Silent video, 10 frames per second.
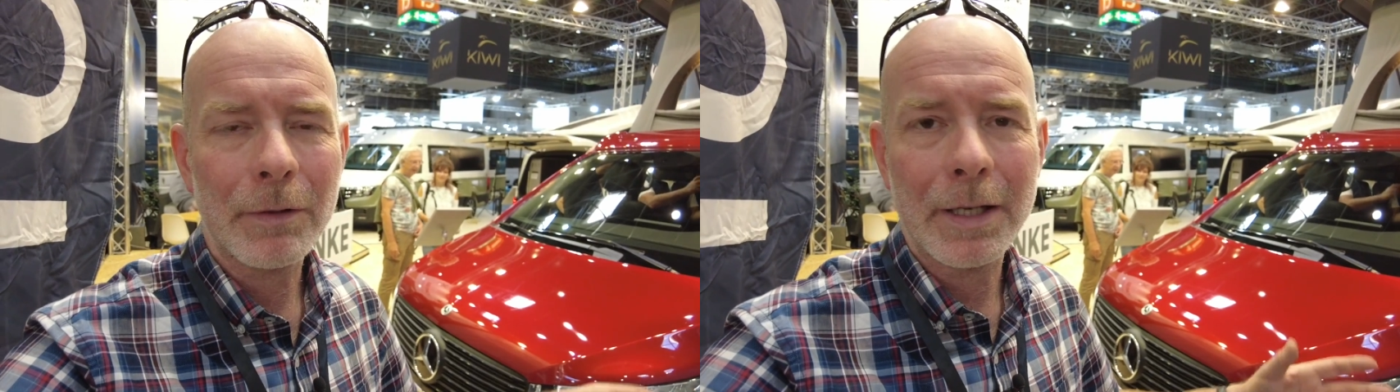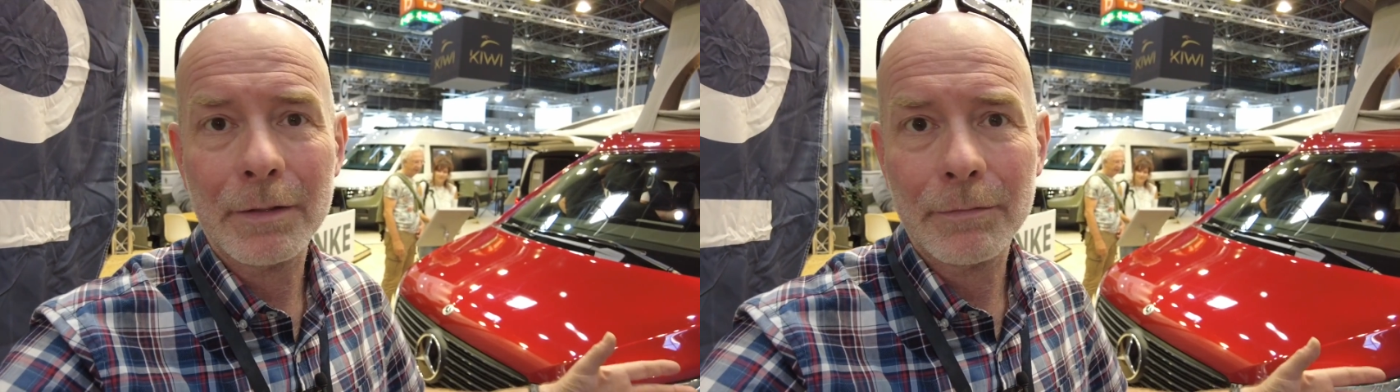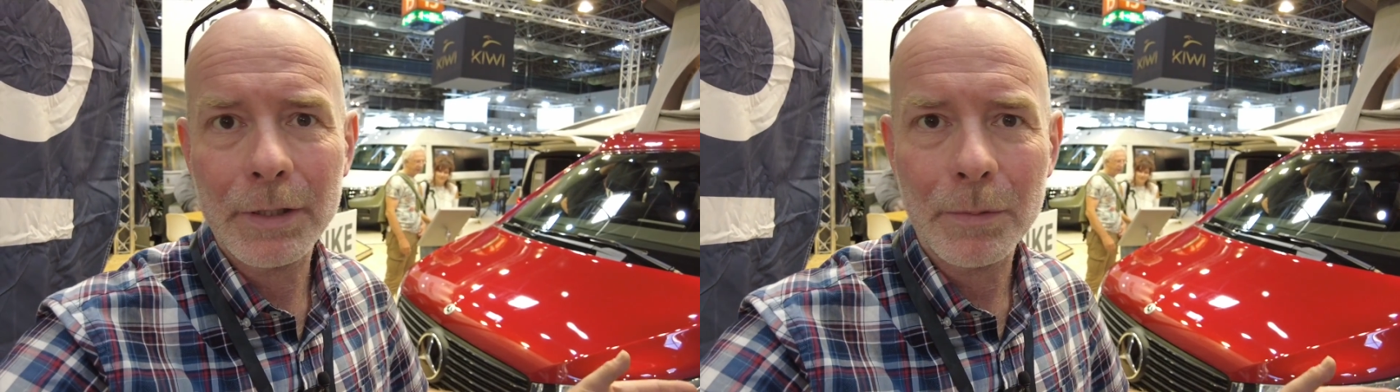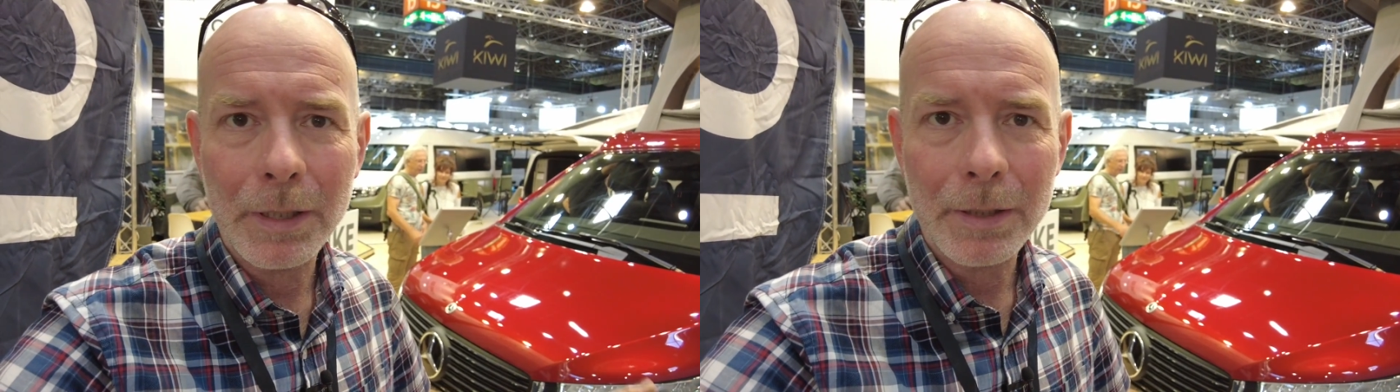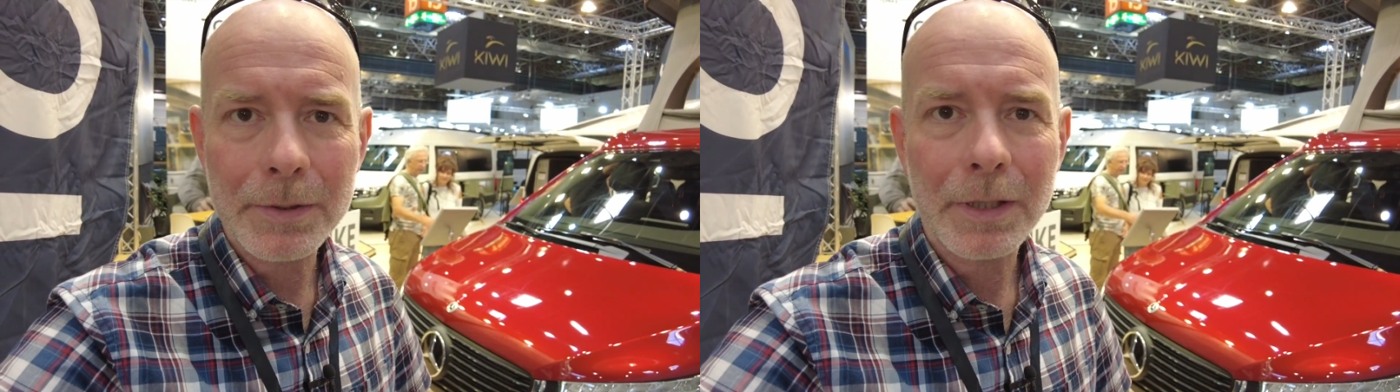in the real
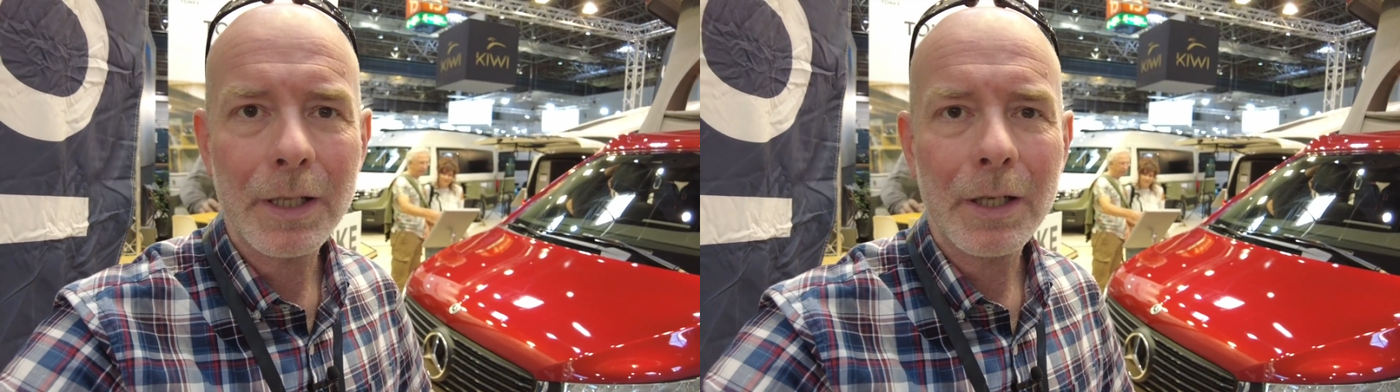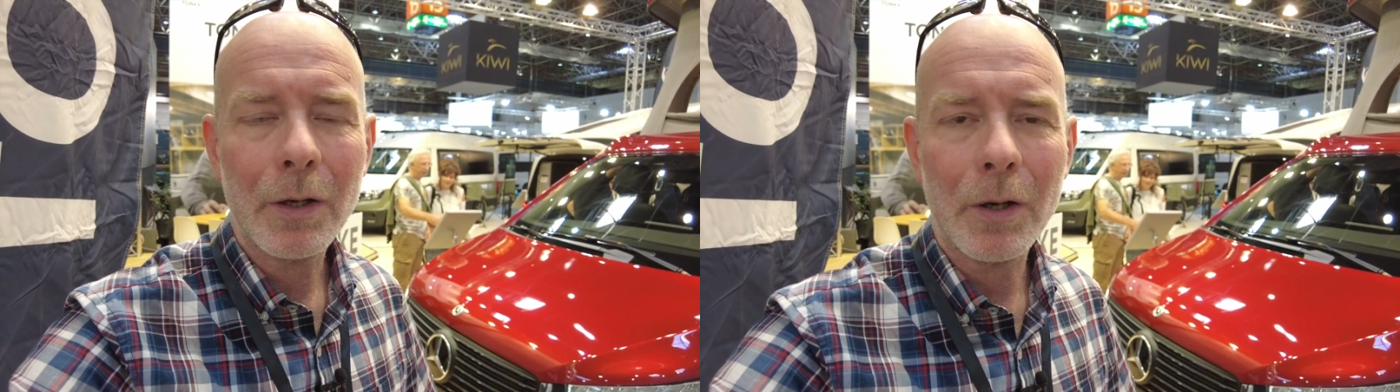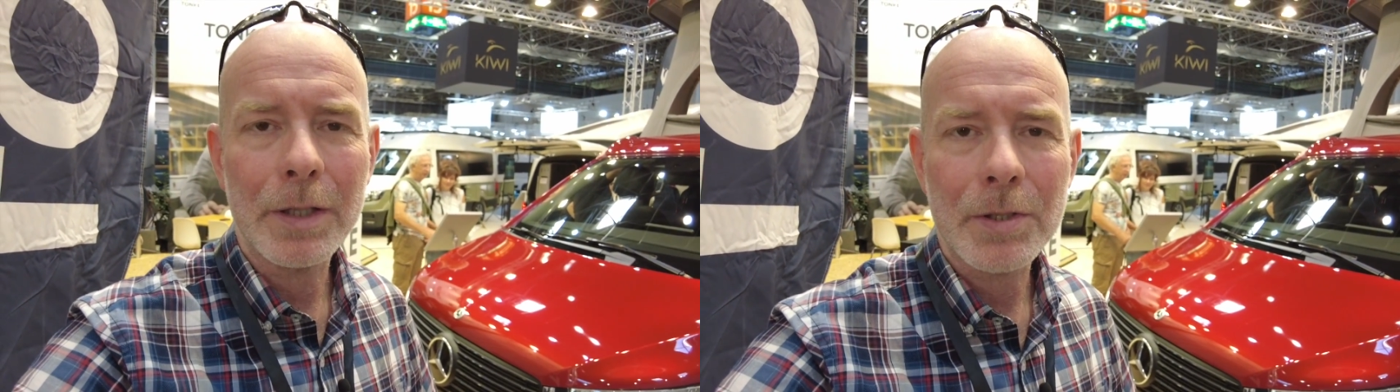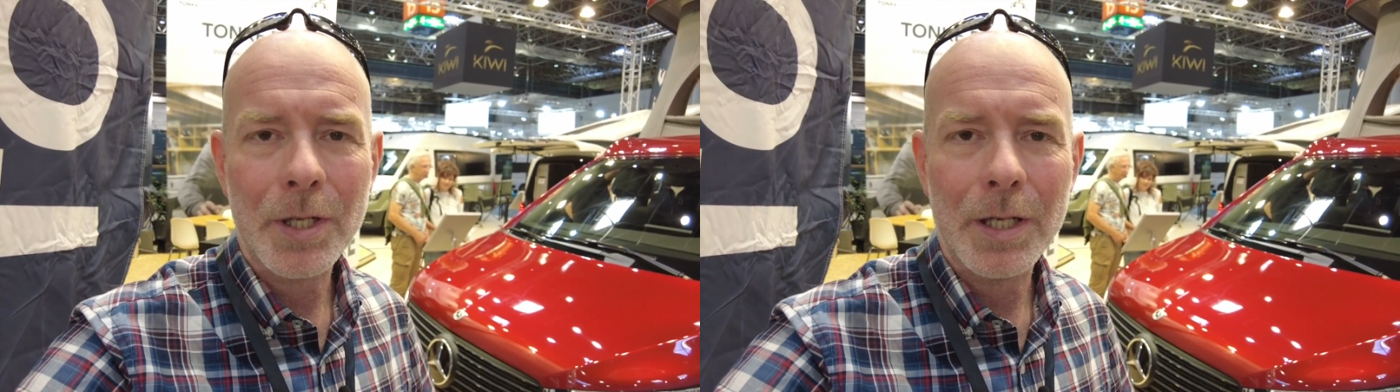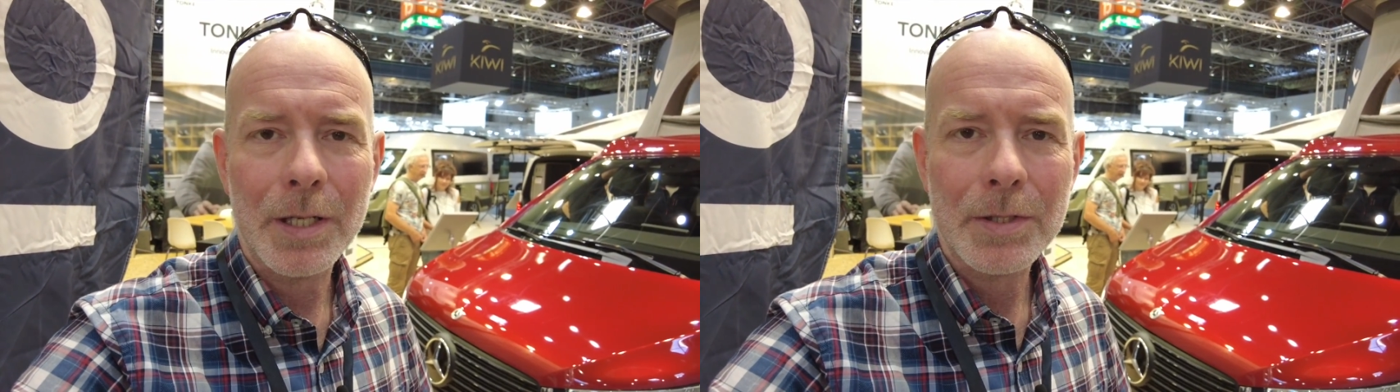world on a
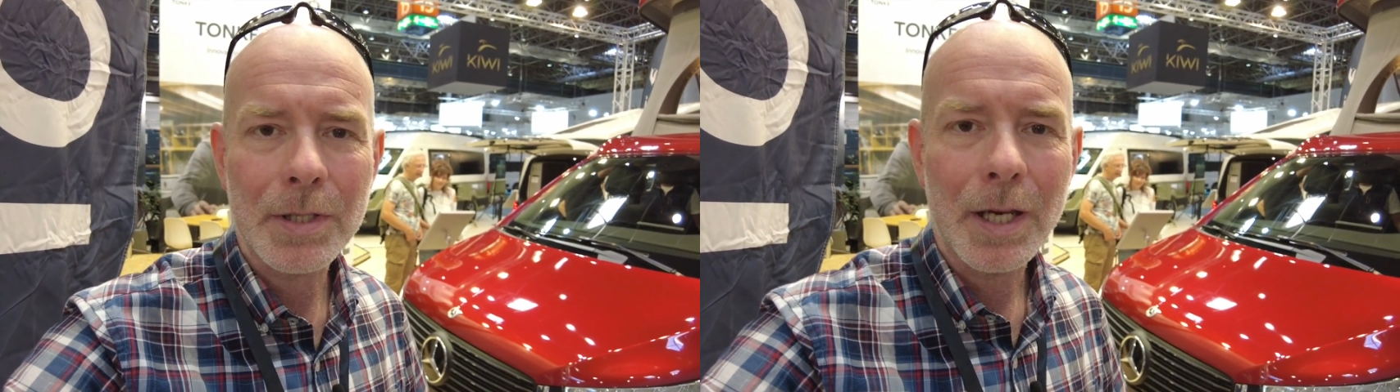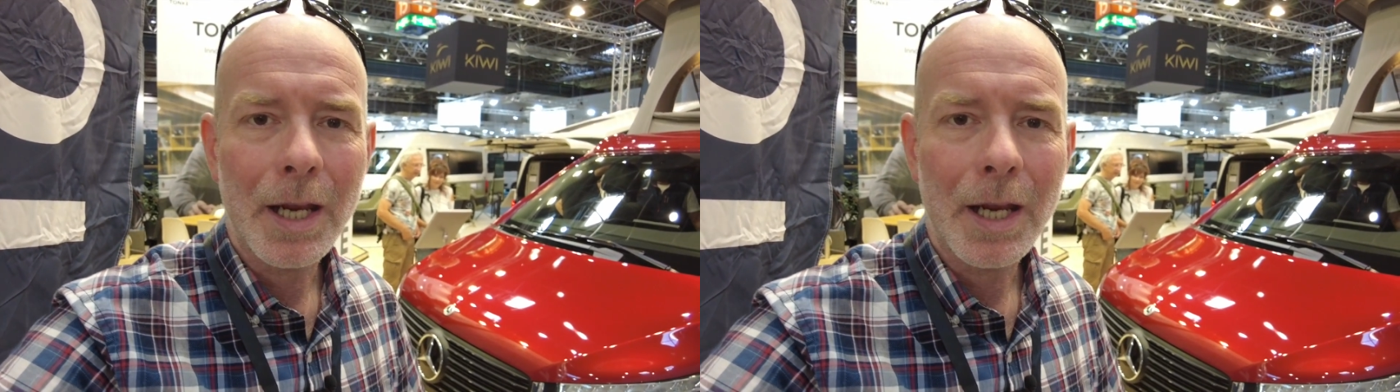charge.